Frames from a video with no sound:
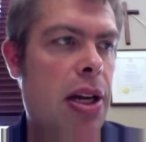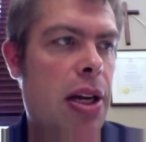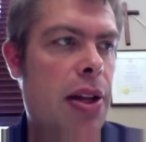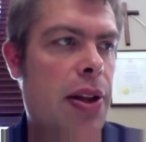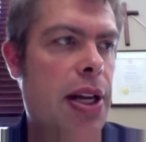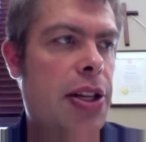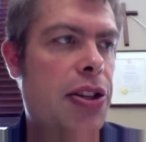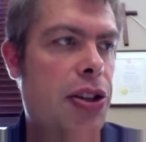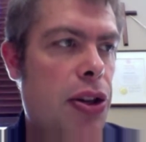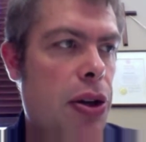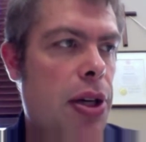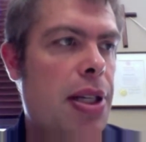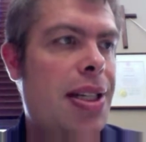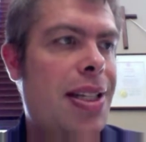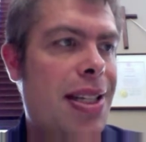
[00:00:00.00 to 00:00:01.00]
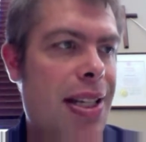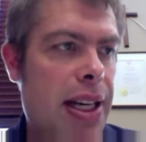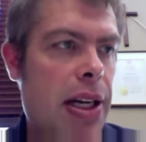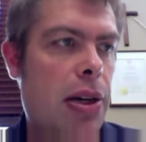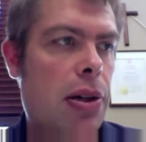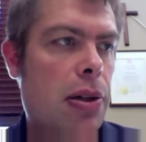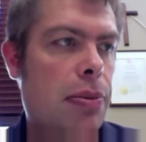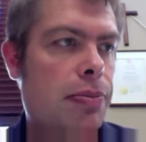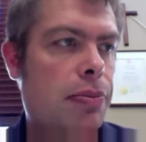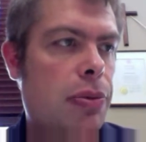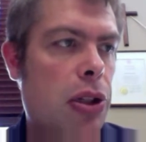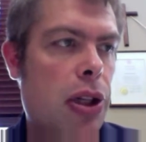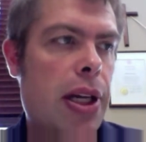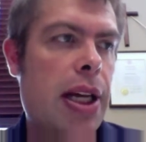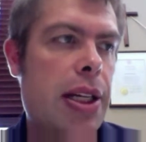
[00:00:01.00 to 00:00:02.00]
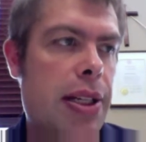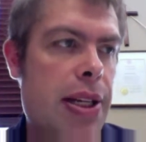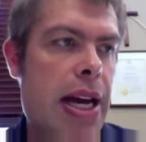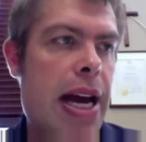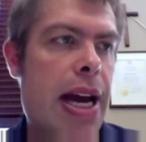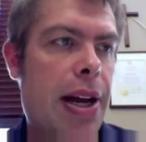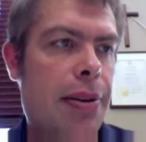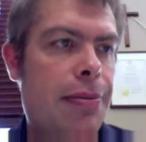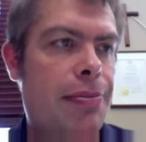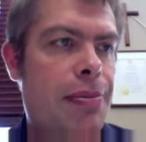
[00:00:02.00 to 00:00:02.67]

They stood still, looking sad.